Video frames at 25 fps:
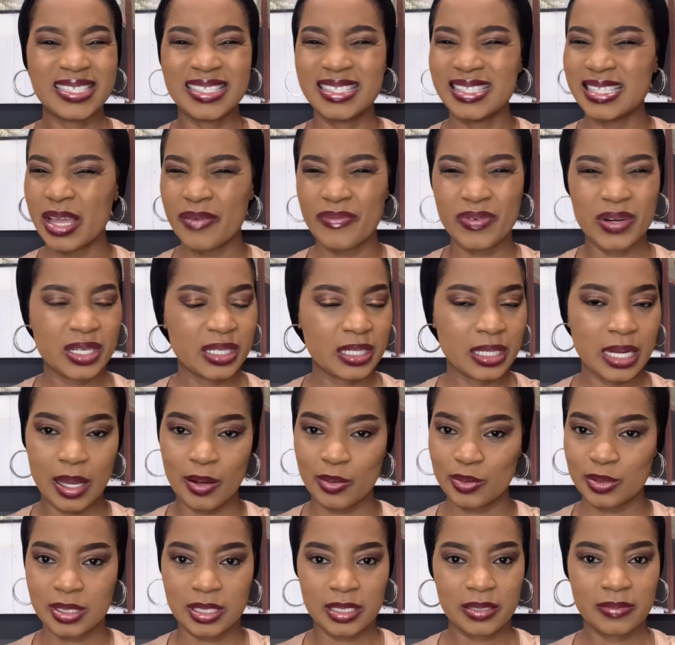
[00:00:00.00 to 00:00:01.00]
is never in
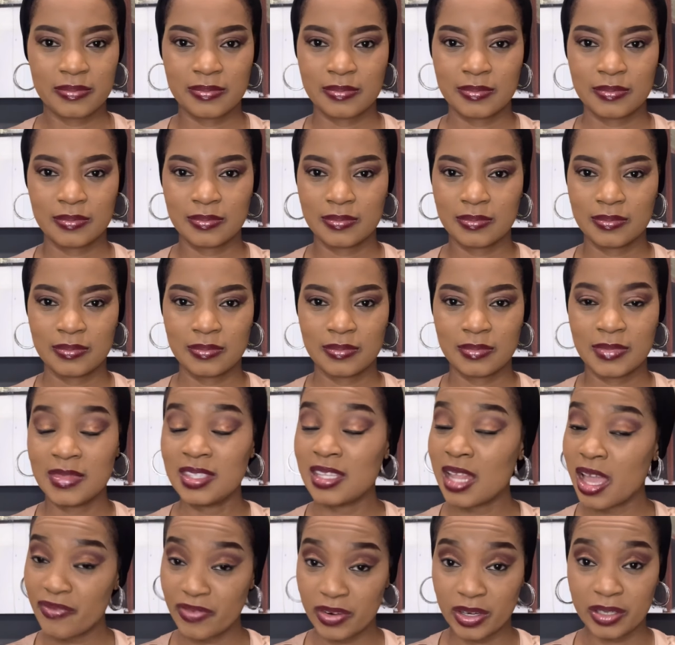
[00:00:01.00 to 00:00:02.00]
doubt.
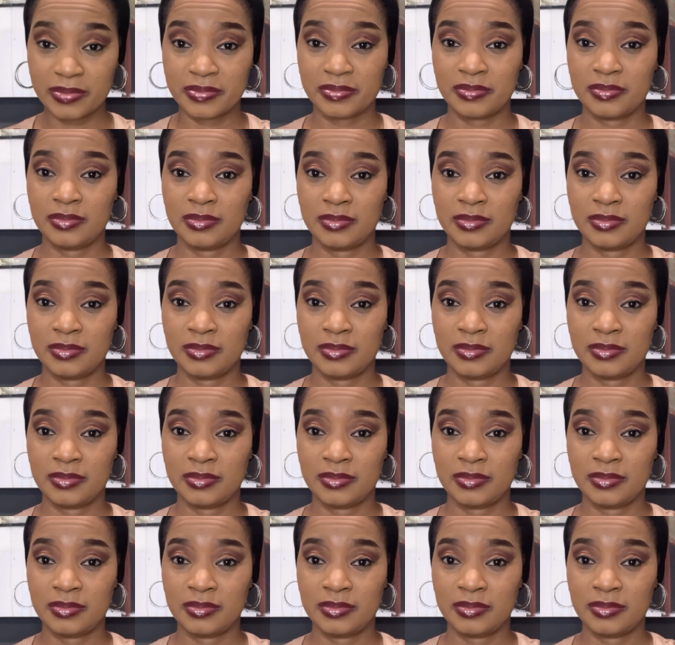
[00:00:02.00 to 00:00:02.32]
Never.